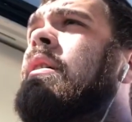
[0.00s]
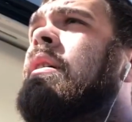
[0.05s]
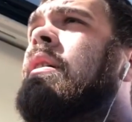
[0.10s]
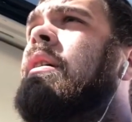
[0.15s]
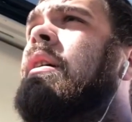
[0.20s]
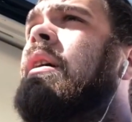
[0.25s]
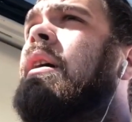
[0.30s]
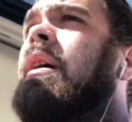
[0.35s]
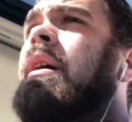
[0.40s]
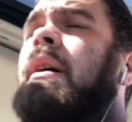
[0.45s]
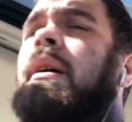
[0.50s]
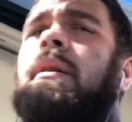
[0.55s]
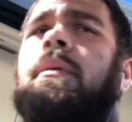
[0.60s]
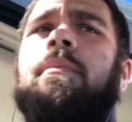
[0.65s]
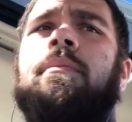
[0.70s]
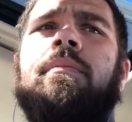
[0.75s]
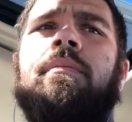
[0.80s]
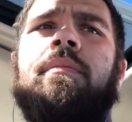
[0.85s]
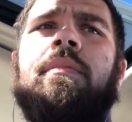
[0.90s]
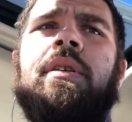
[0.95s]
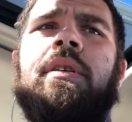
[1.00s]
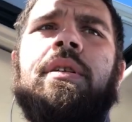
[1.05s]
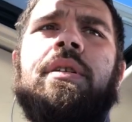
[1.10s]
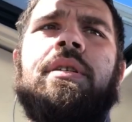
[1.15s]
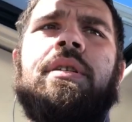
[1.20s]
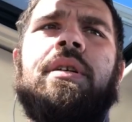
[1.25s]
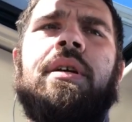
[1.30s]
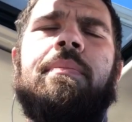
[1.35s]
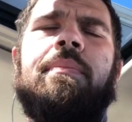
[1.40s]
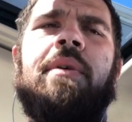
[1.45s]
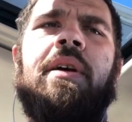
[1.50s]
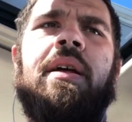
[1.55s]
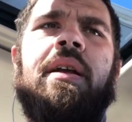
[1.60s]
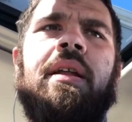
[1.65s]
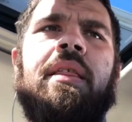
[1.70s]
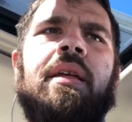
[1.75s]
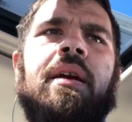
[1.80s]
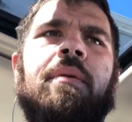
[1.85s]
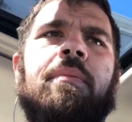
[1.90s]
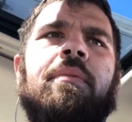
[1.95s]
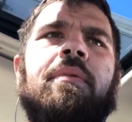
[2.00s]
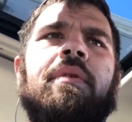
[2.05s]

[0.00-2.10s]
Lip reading: And he said, man, I think